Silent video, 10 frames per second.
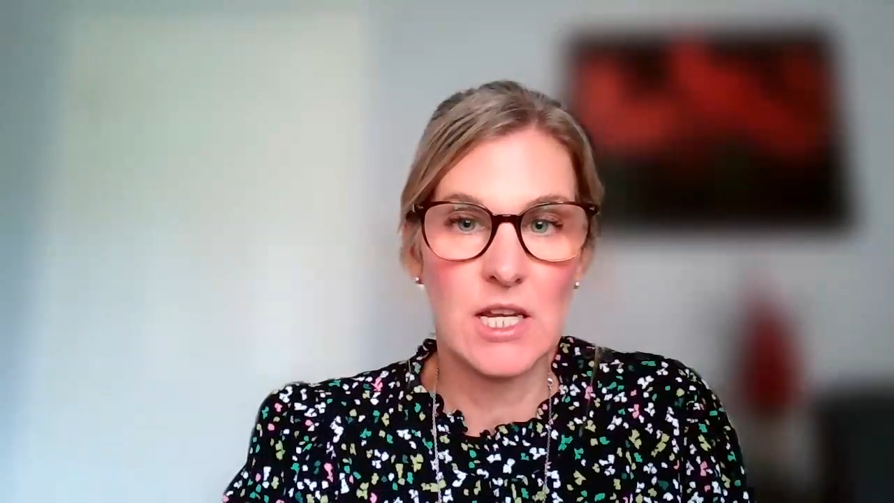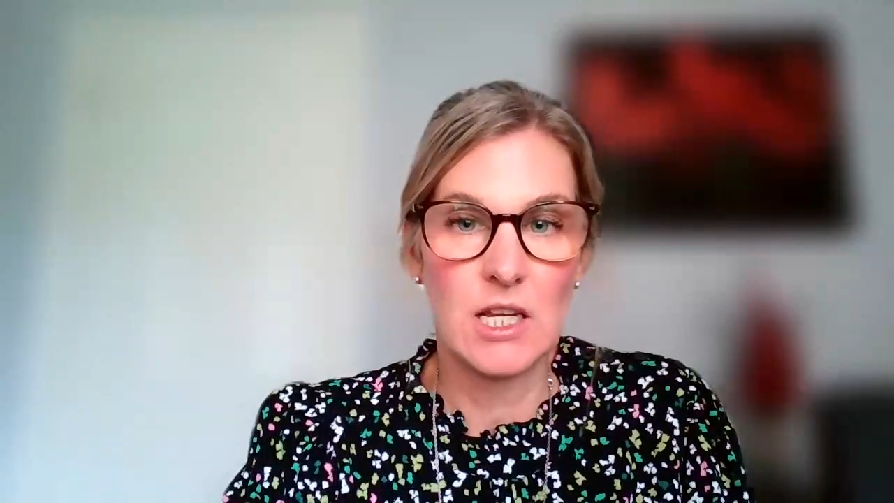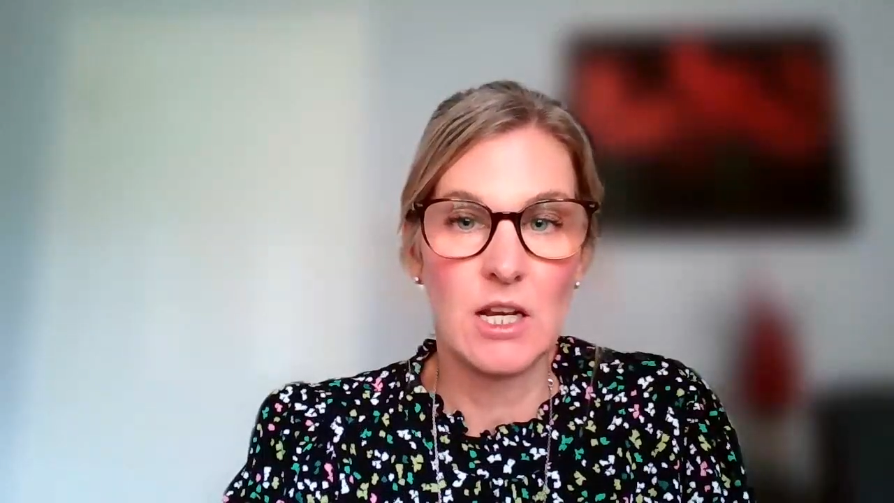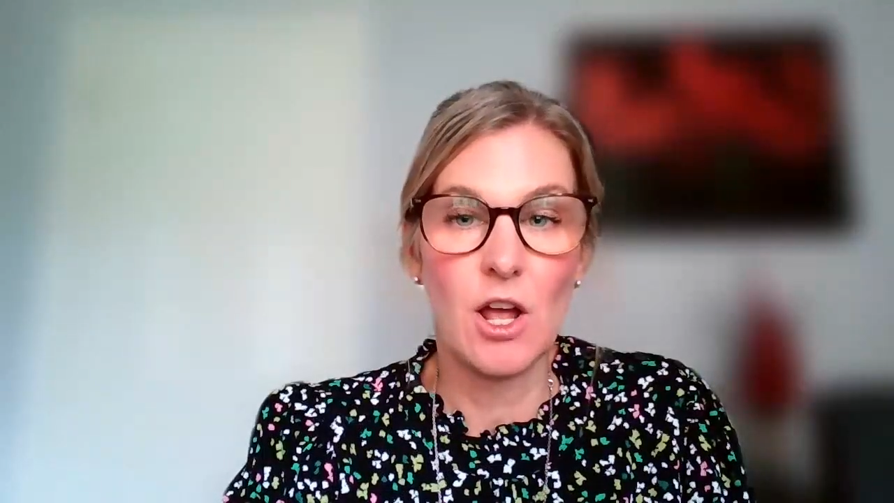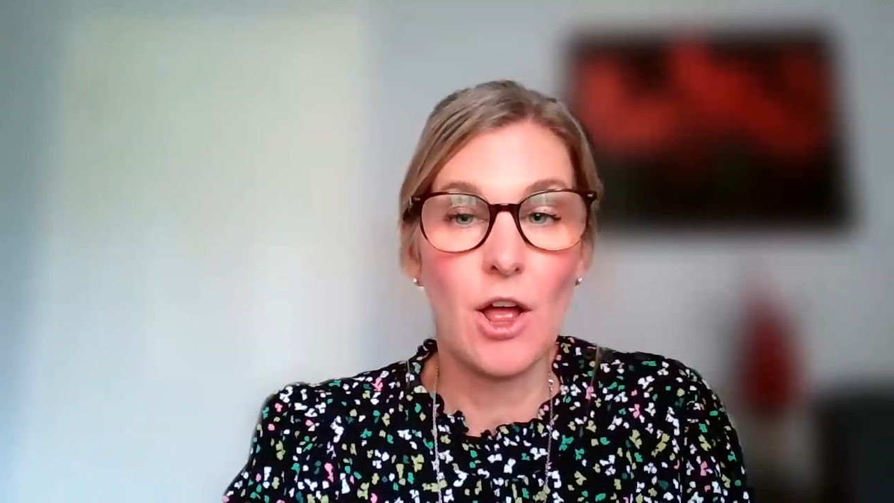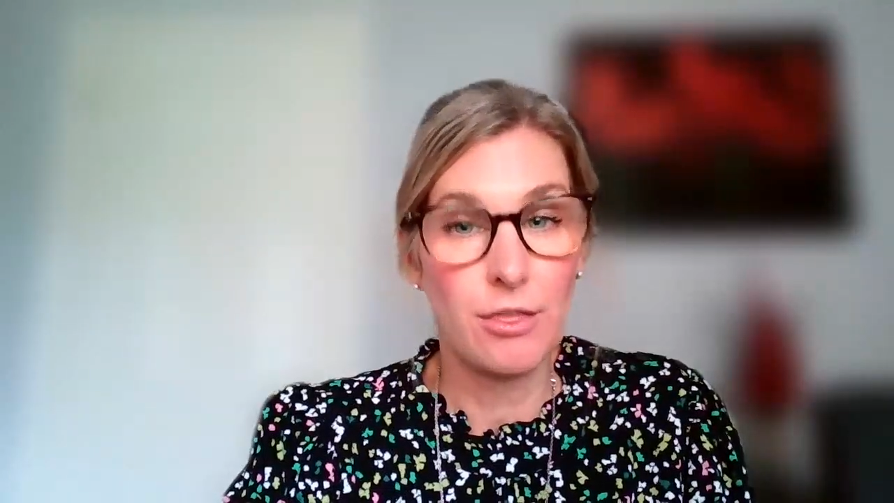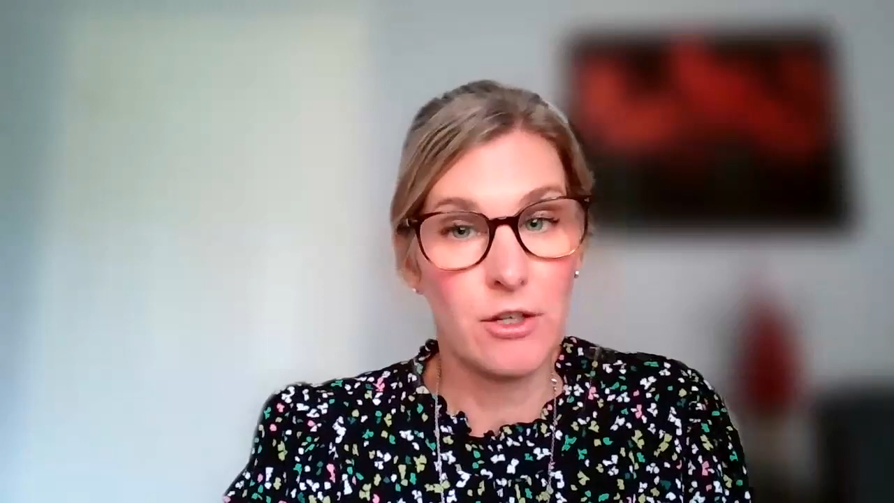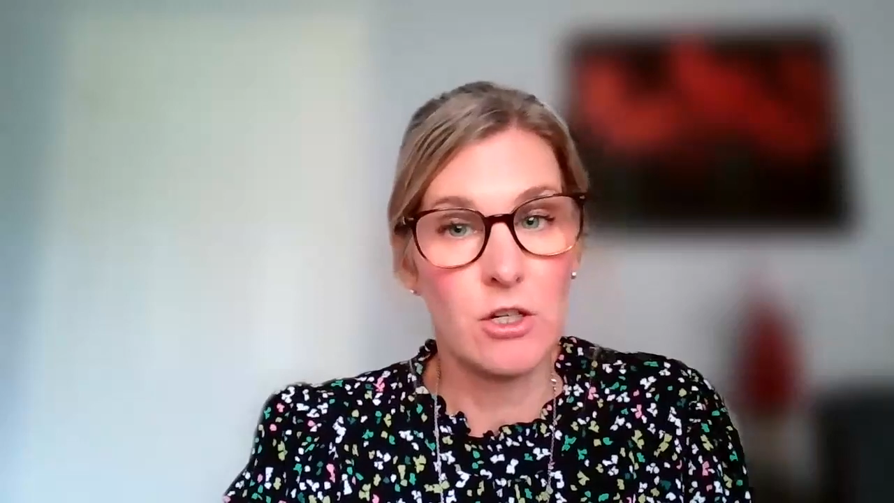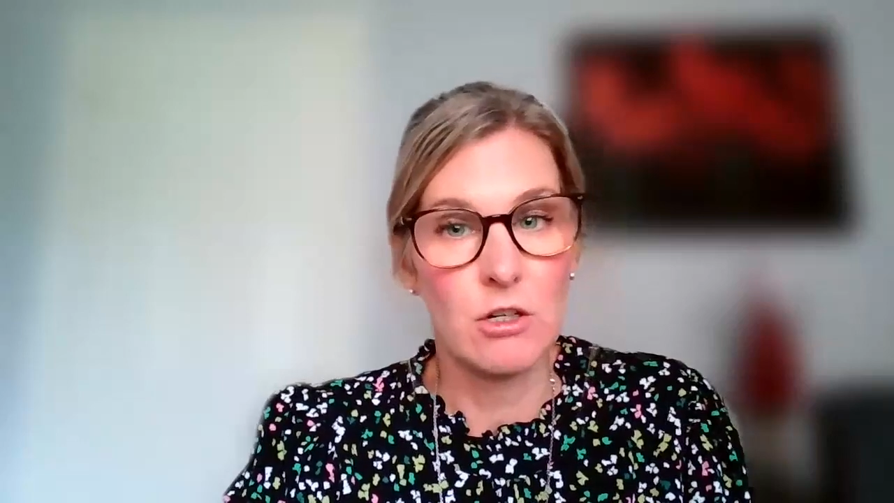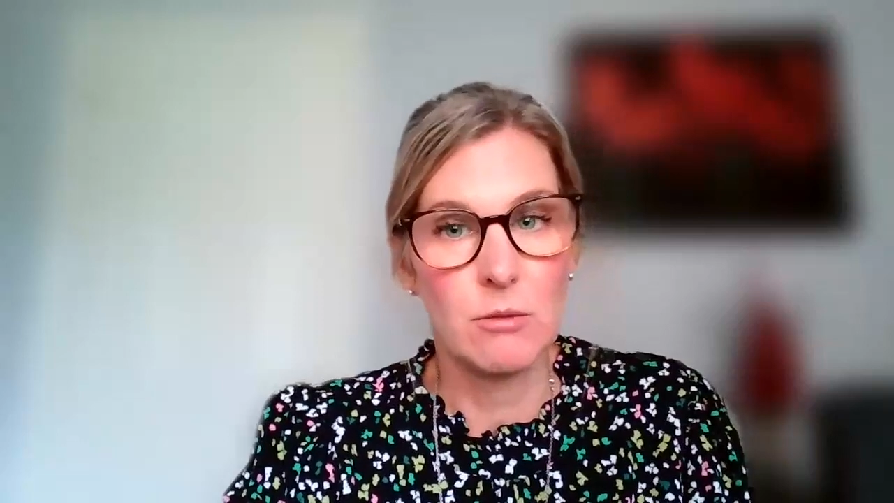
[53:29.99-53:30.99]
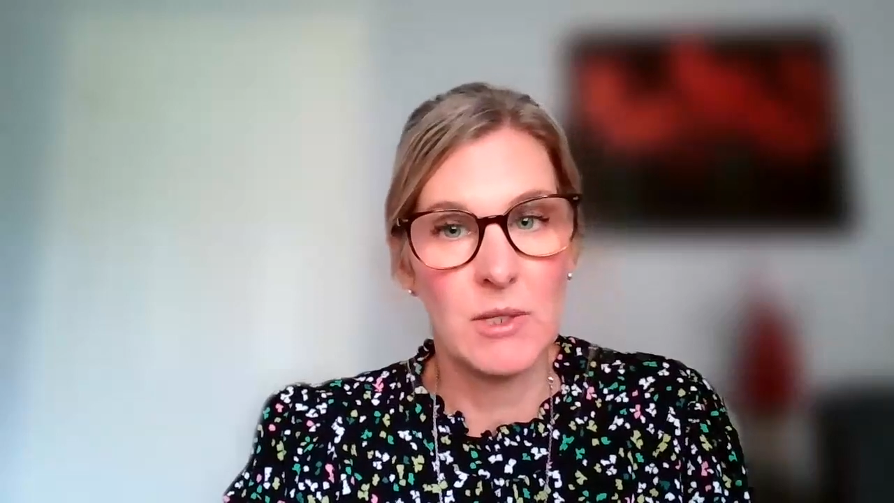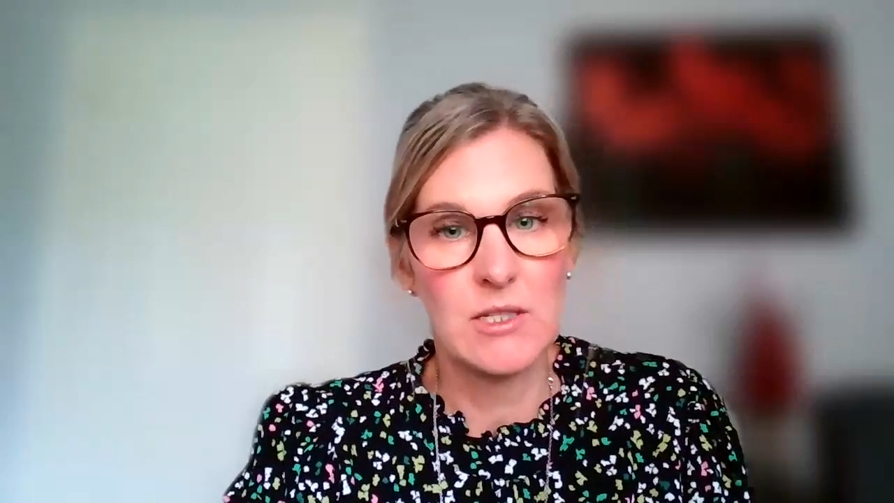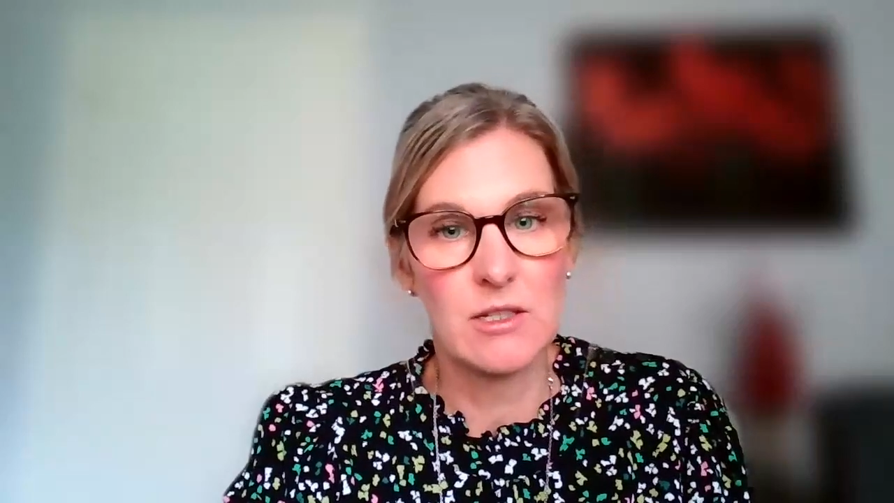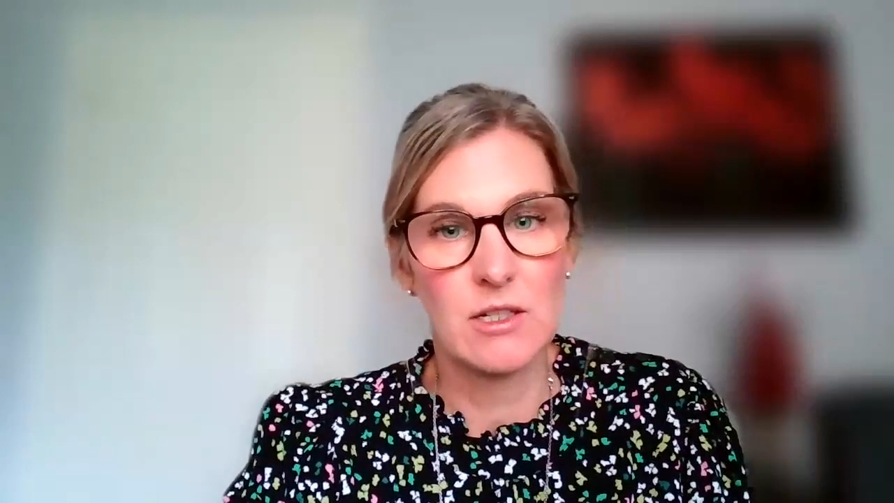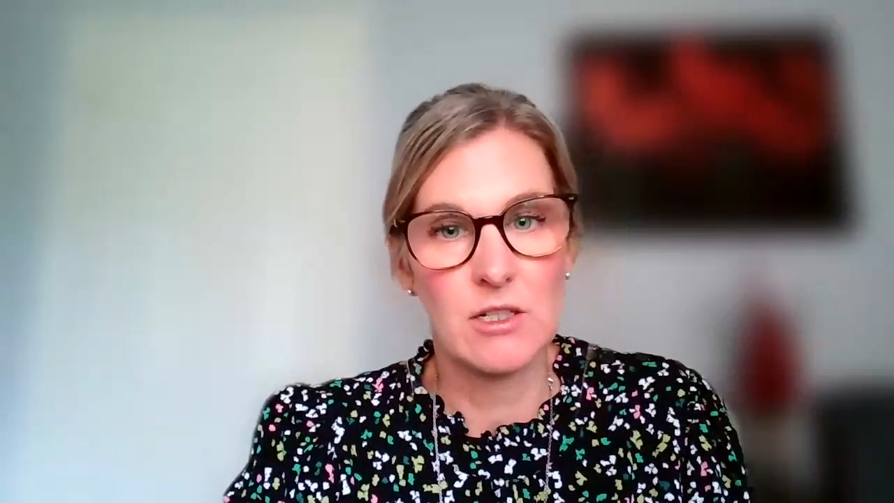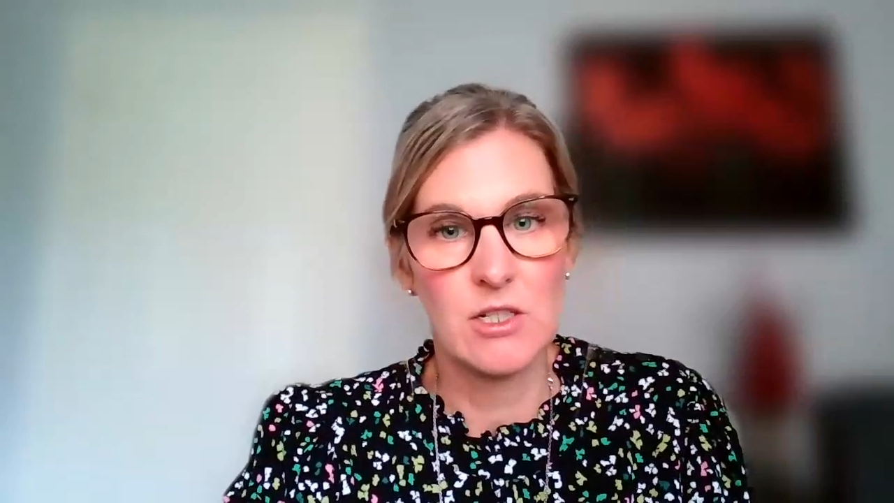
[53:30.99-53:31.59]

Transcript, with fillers: in other neuromuscular